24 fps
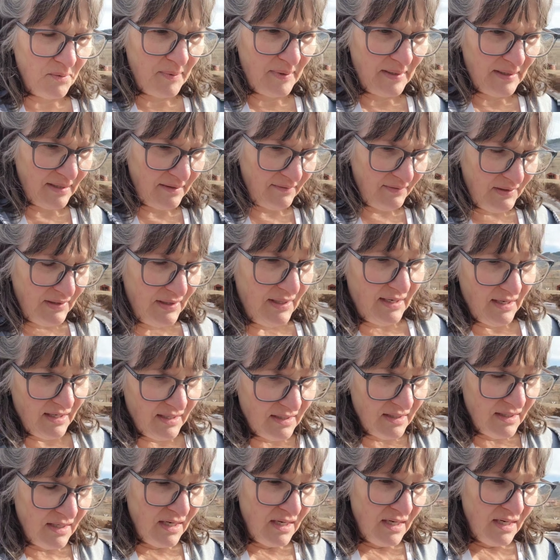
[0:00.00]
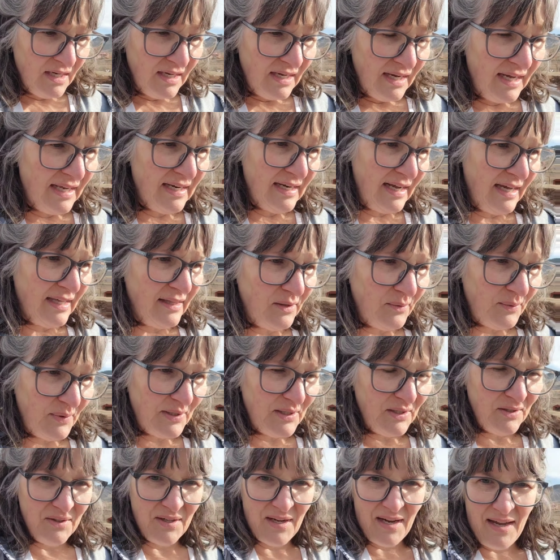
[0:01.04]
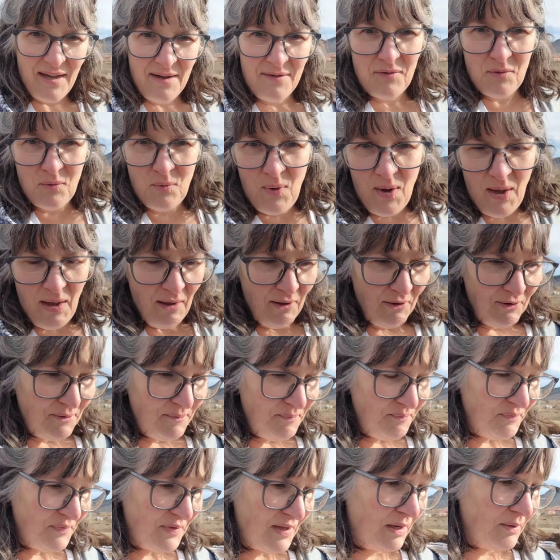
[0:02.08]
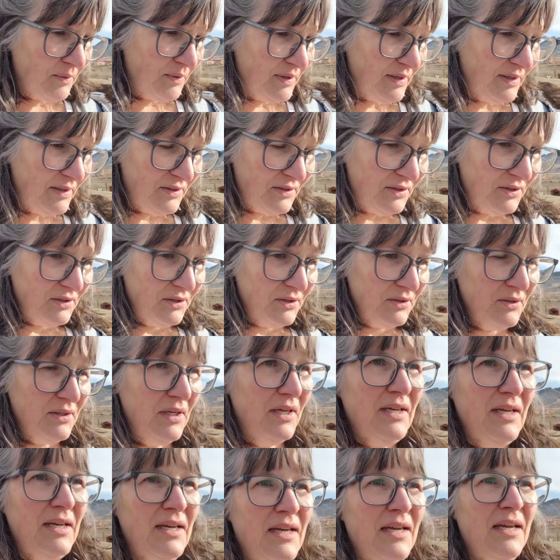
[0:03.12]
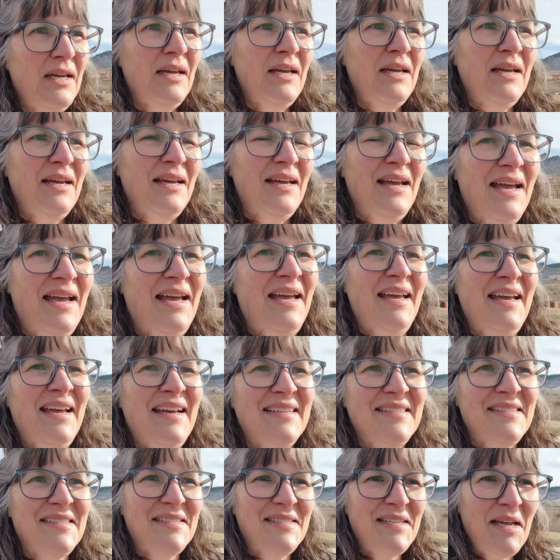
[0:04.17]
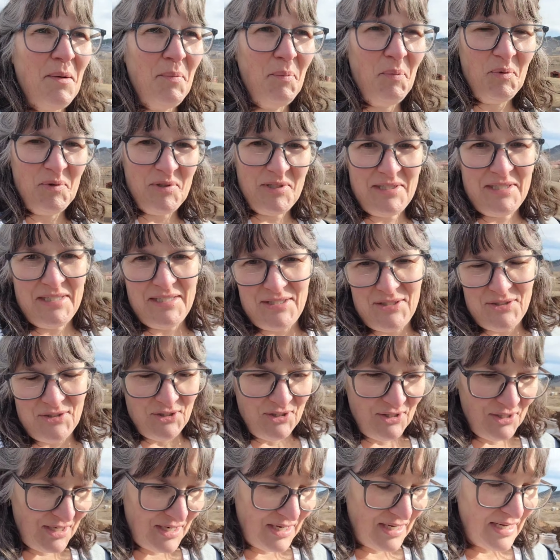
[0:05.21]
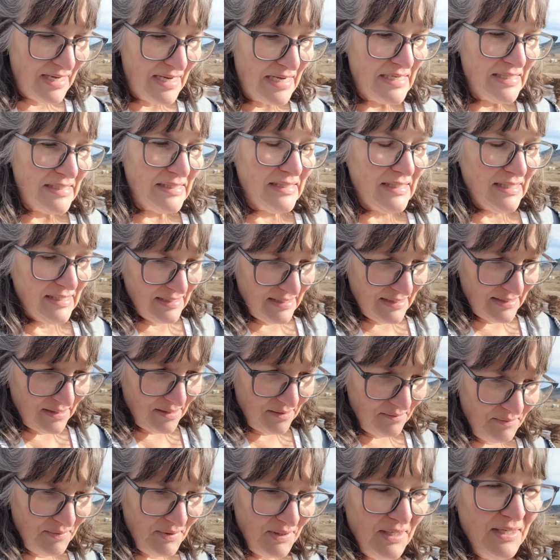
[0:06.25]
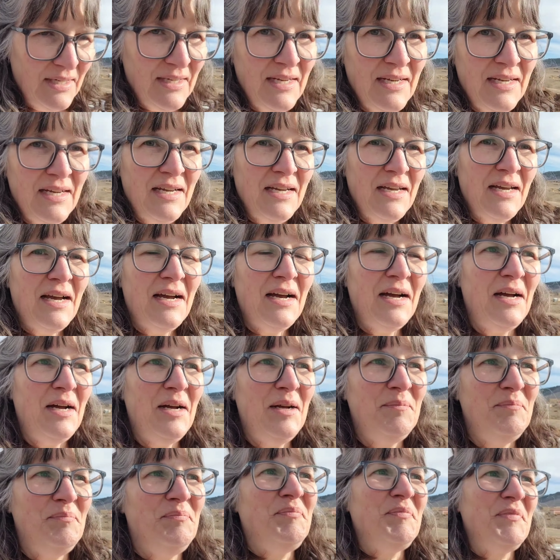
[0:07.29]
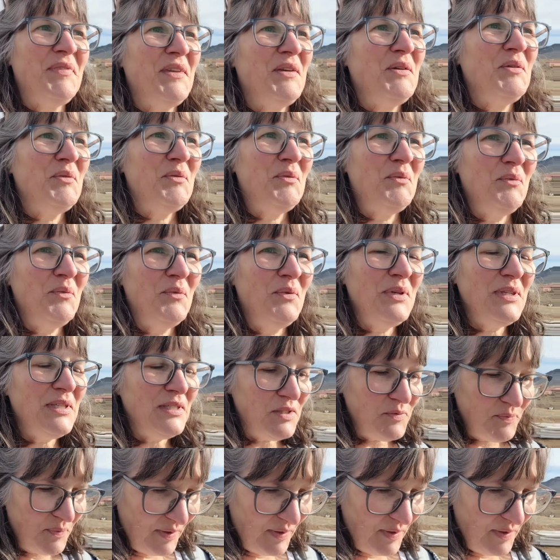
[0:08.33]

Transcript: we'll be living there. And now that we do not have a well, that would include a separate cistern system with a